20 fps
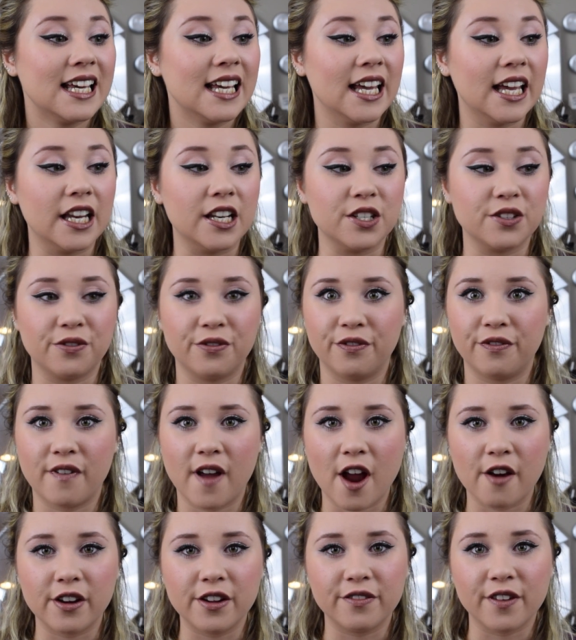It is
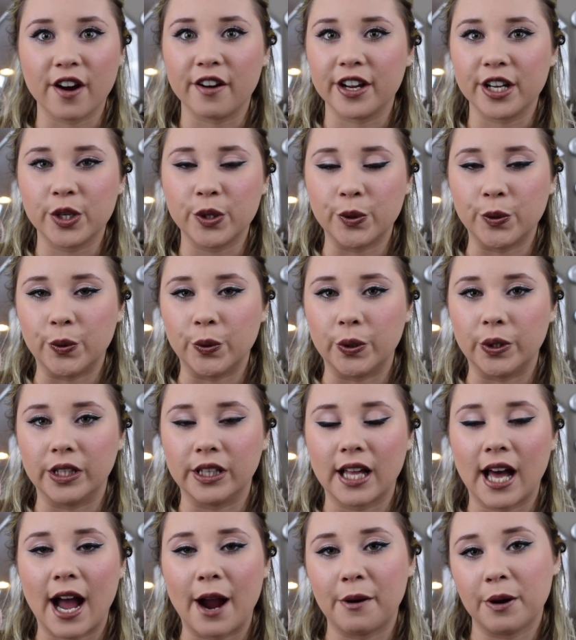very, very
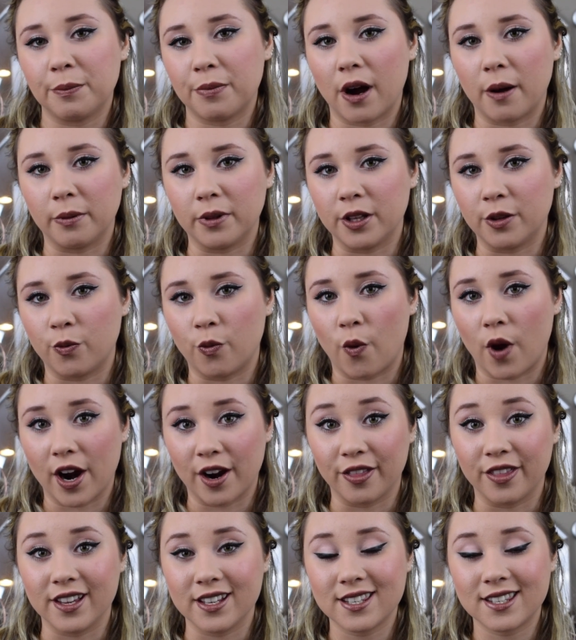cool. I would probably
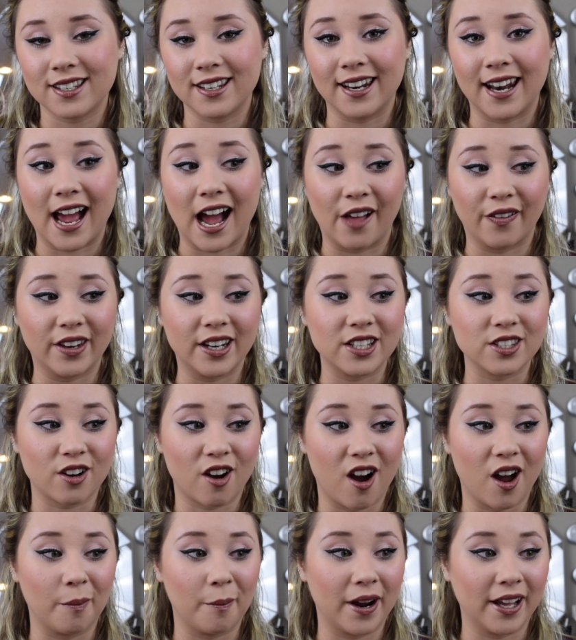wear this now that it's
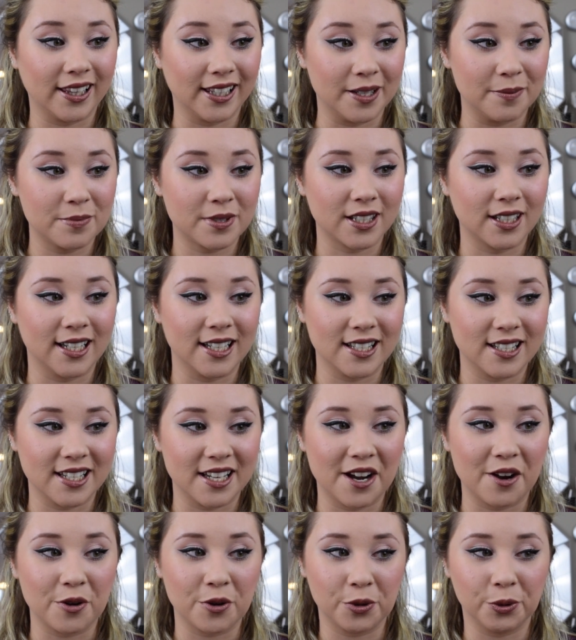on my lips and I see
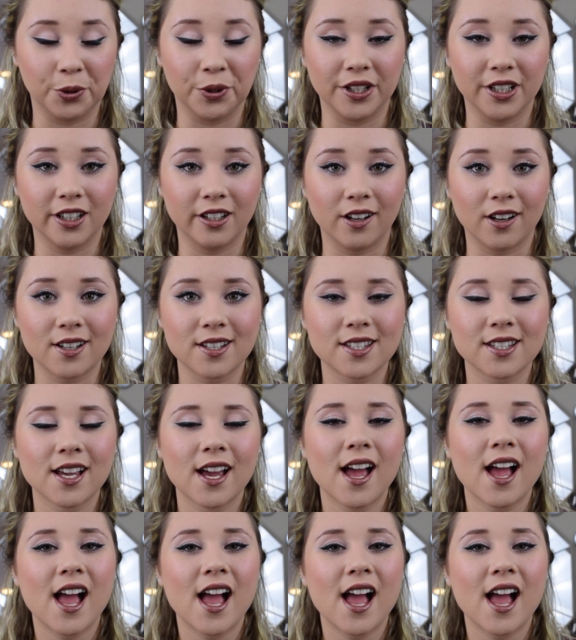how cool it looks.